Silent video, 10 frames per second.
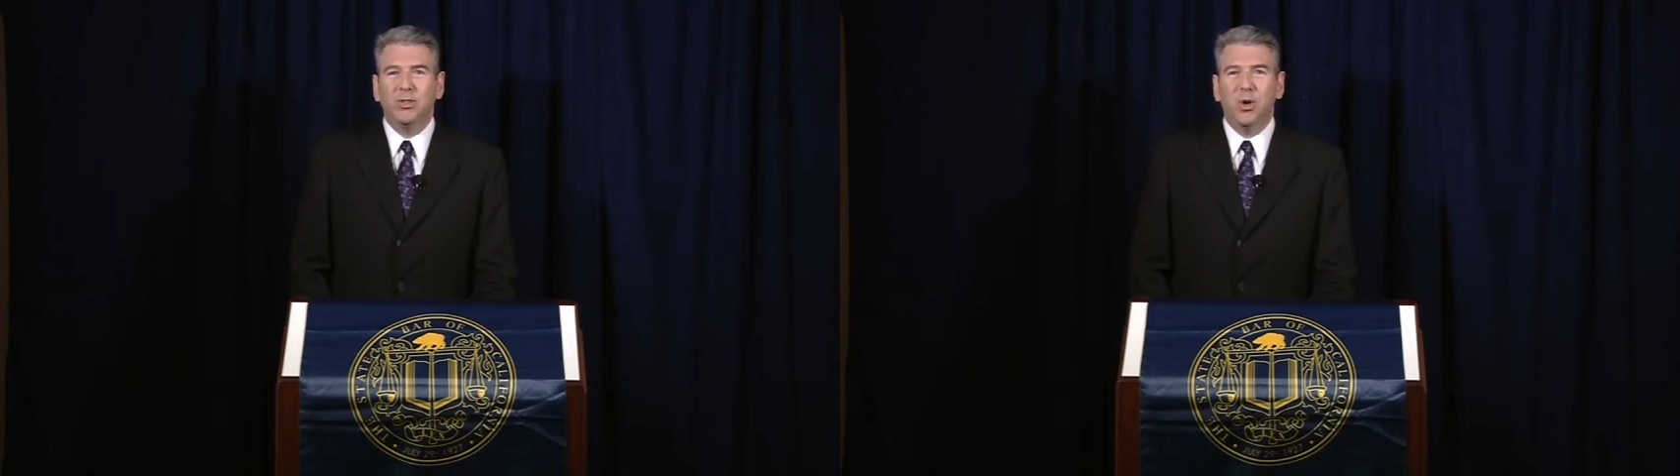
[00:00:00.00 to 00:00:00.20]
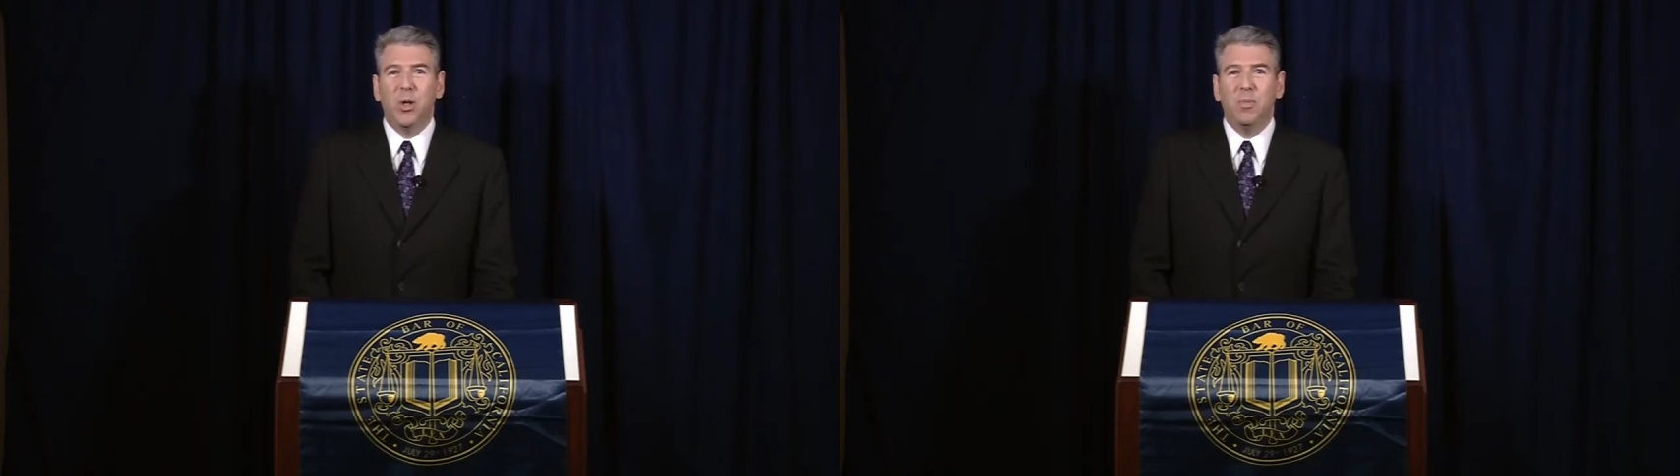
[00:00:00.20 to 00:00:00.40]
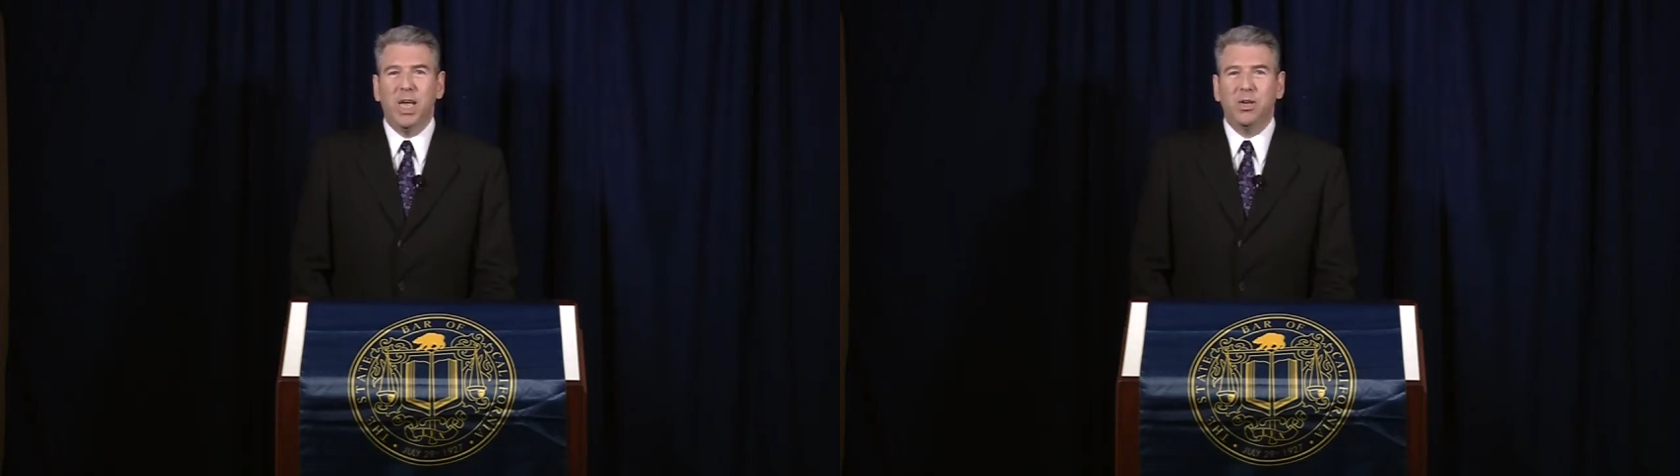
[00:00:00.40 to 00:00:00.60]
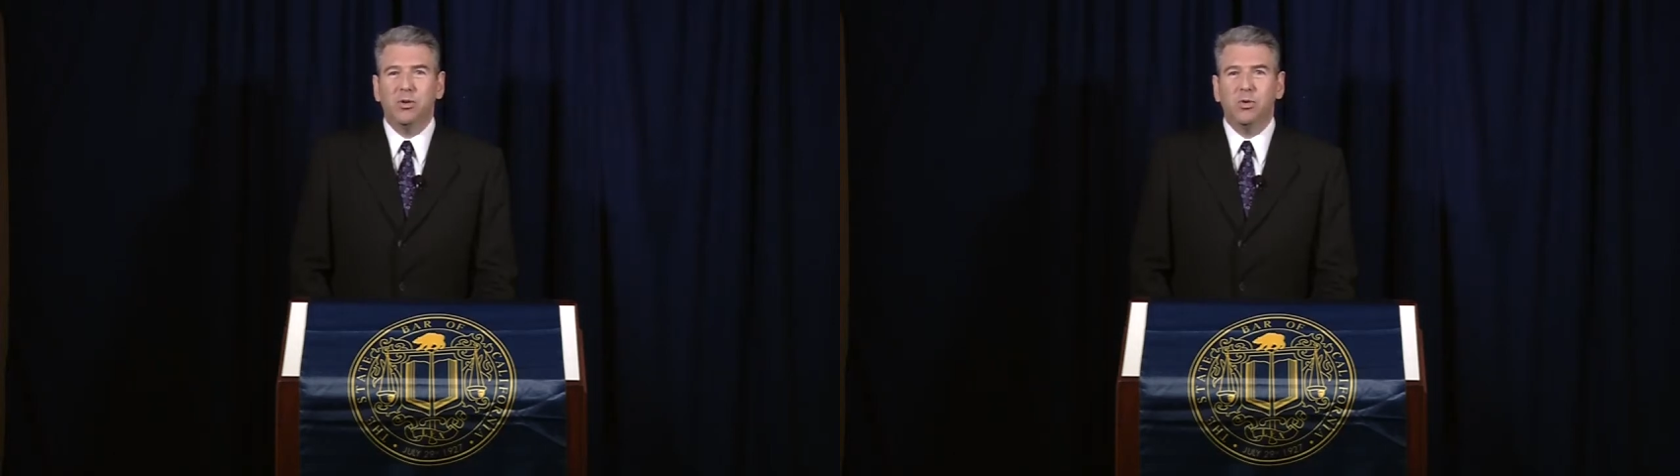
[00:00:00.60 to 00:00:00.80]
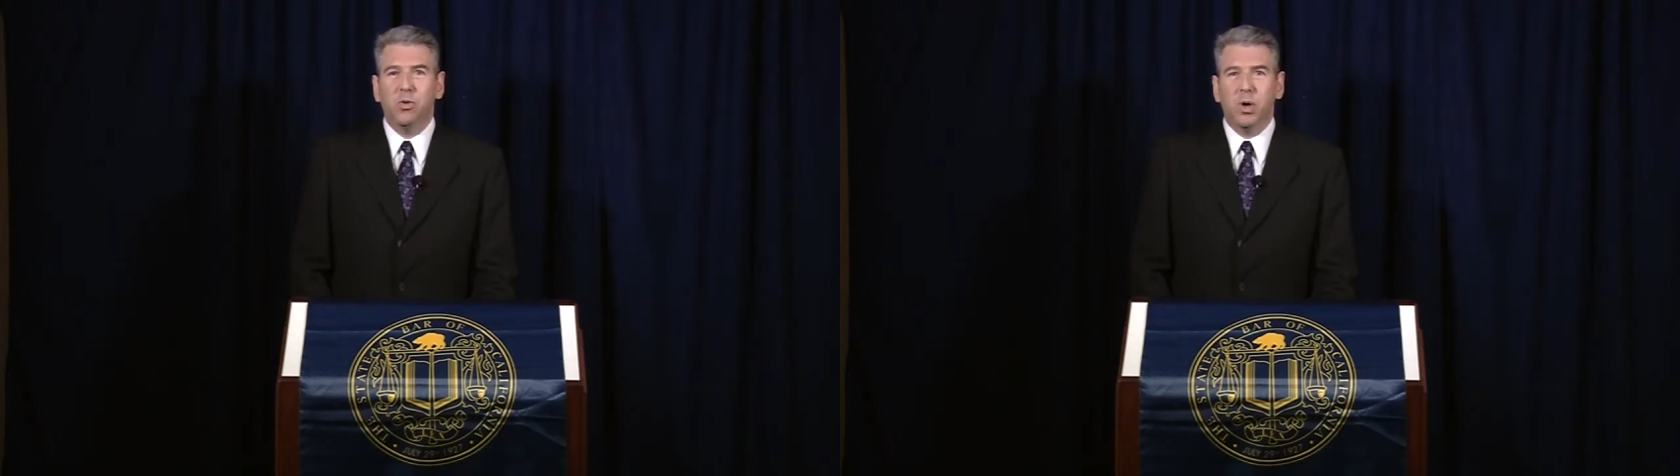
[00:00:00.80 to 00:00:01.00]
so I'll make
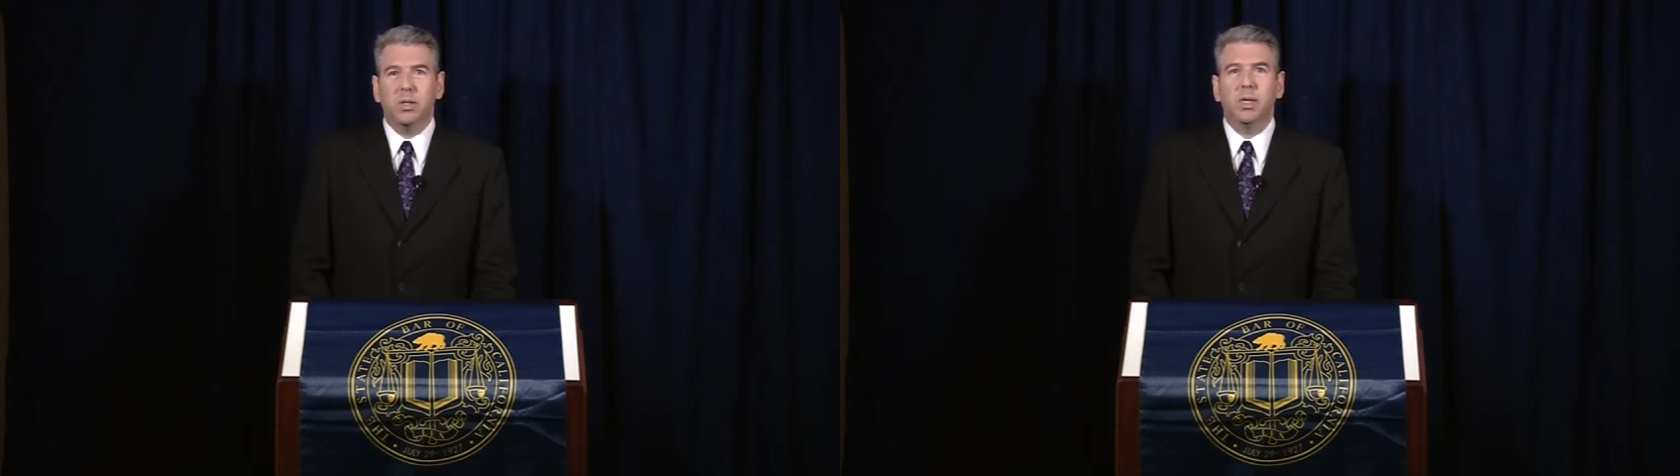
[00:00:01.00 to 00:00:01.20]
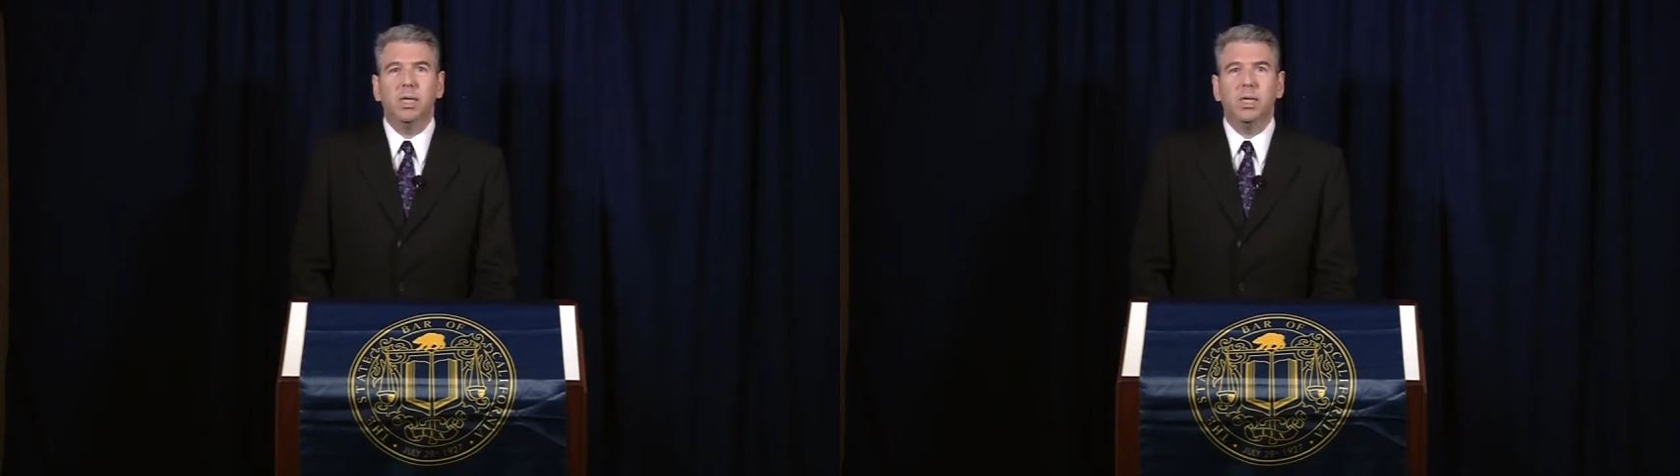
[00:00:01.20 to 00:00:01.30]
it short.